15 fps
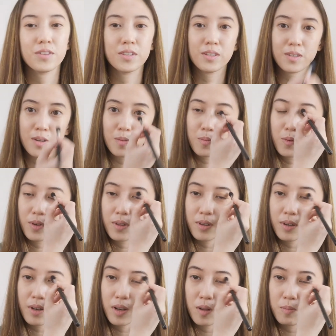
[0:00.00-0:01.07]
it up with
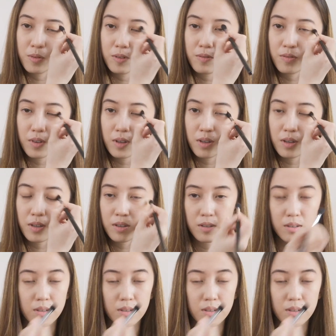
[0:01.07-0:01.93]
the help of a